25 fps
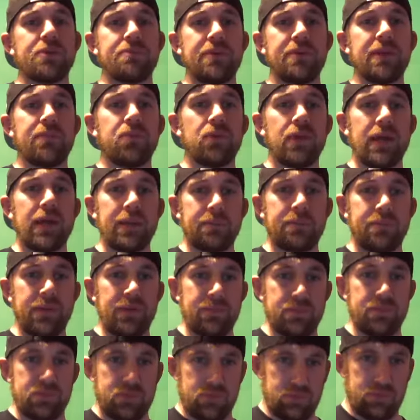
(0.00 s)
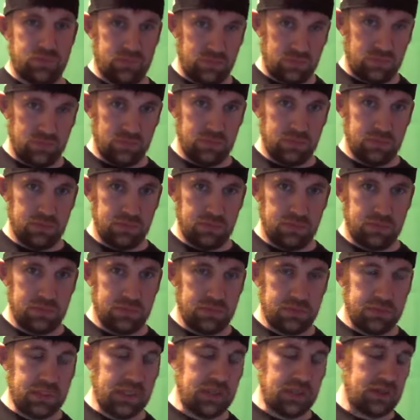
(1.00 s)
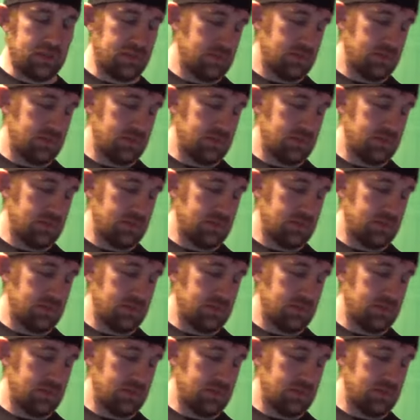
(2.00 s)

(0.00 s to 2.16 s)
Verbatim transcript: people like people. Right, right.